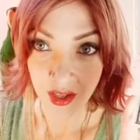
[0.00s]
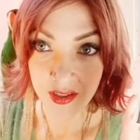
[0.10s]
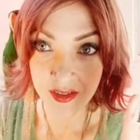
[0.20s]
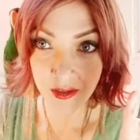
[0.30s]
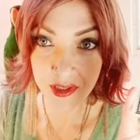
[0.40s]

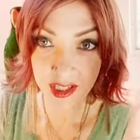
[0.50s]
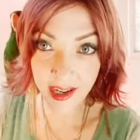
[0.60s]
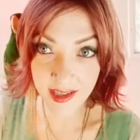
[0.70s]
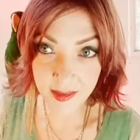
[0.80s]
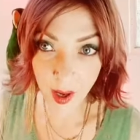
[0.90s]
So
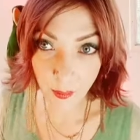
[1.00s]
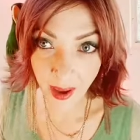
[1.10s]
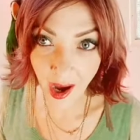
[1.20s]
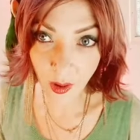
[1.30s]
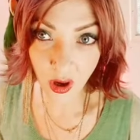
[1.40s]
today is about
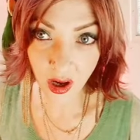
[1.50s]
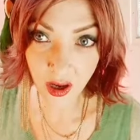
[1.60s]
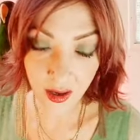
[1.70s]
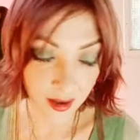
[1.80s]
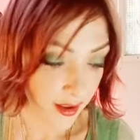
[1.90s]
power,
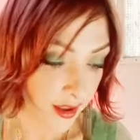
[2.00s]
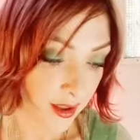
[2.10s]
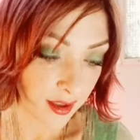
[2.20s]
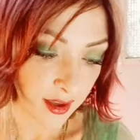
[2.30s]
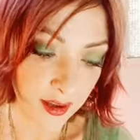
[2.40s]

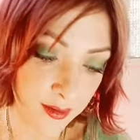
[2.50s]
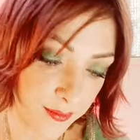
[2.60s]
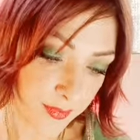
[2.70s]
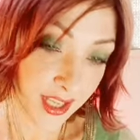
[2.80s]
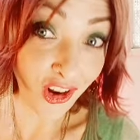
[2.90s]

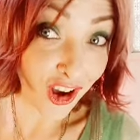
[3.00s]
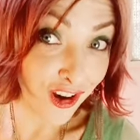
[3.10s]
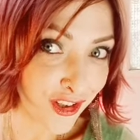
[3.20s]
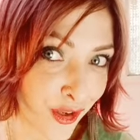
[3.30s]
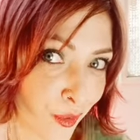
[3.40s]
in
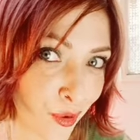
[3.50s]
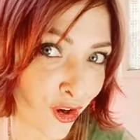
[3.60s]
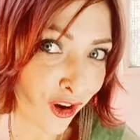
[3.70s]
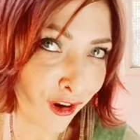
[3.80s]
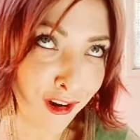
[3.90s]

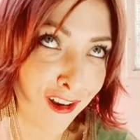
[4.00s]
October,